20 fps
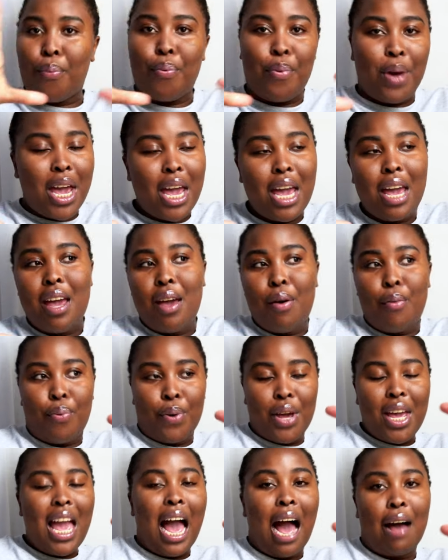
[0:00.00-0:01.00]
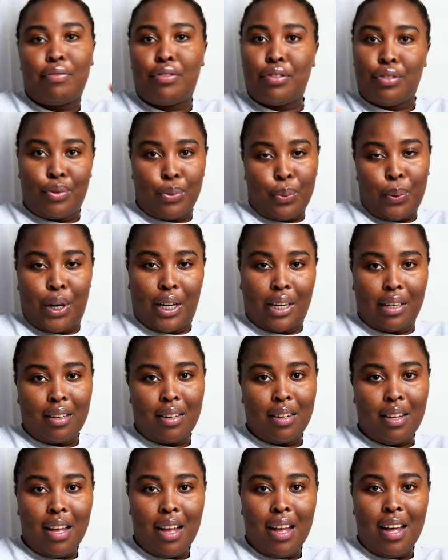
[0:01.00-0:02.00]
we we have to
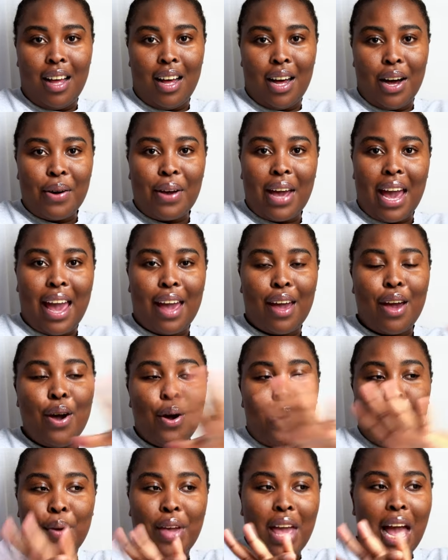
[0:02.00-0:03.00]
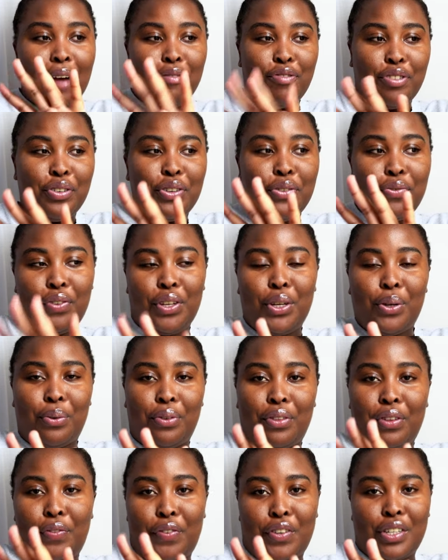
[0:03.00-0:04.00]
talk. Okay, we have to review
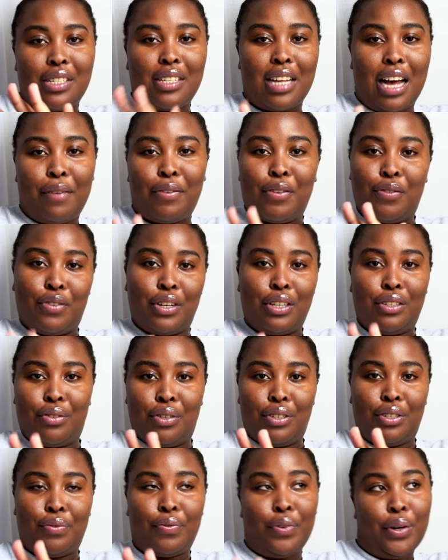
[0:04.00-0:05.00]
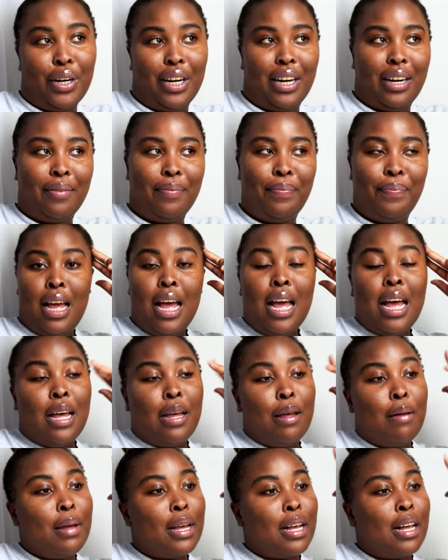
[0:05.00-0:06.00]
the first half of 2024
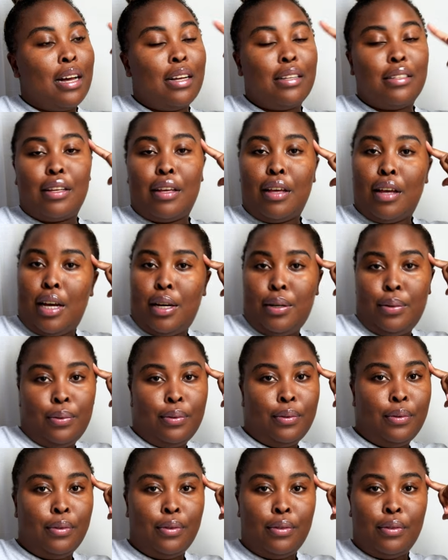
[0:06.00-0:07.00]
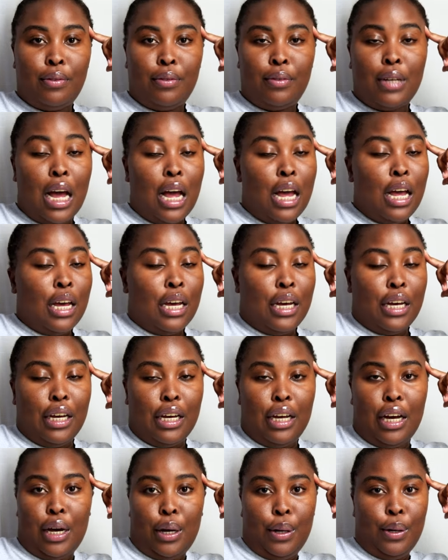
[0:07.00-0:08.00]
because yeah,
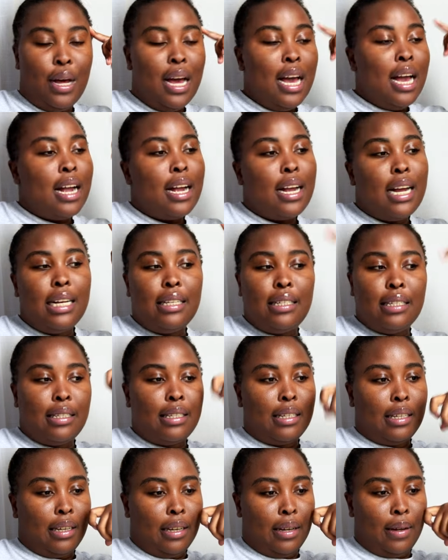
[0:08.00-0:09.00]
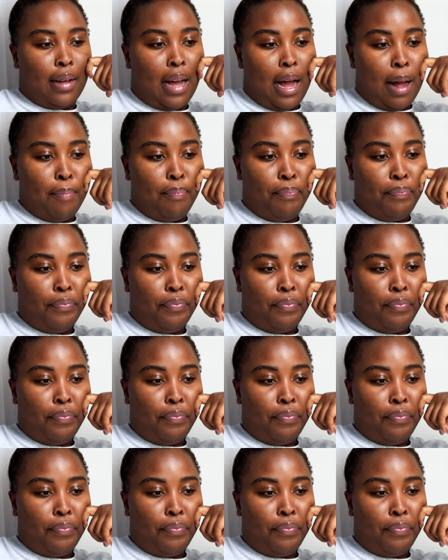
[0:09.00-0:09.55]
yeah. Here's the tea. Okay.